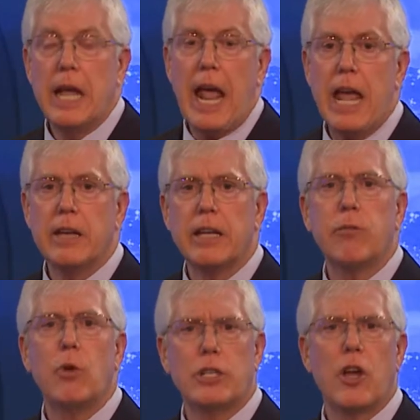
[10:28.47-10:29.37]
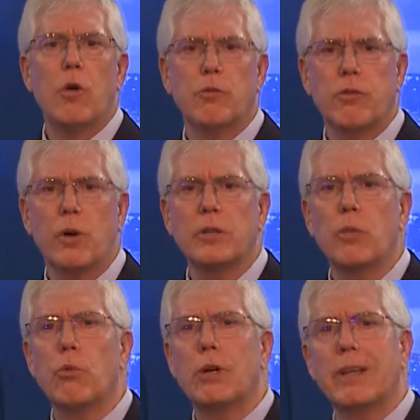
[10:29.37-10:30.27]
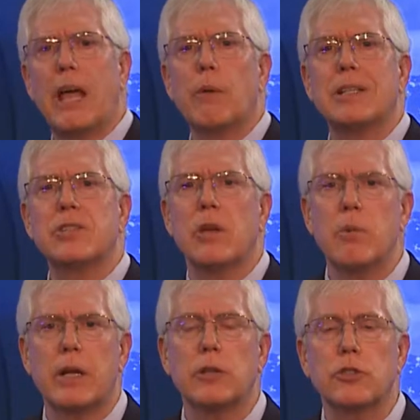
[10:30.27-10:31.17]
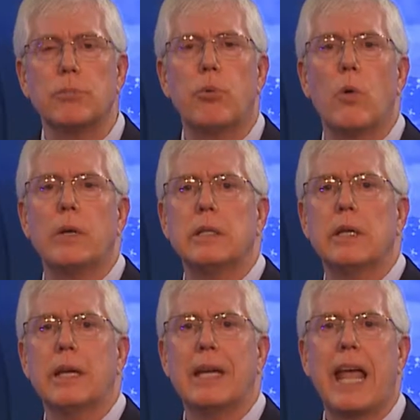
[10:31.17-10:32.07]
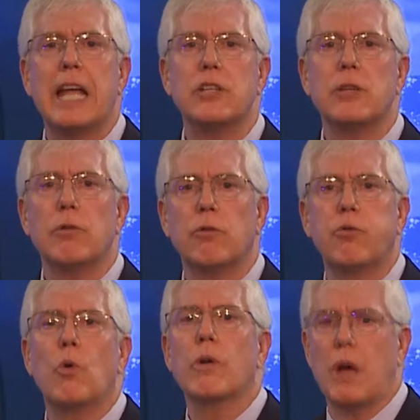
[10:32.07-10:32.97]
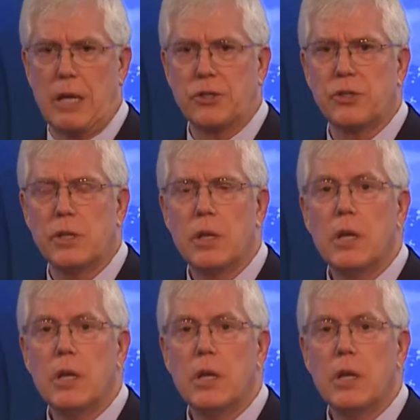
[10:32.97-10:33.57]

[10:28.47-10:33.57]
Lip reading: And if we don't vote, then we're allowing someone else to appoint an agent for us.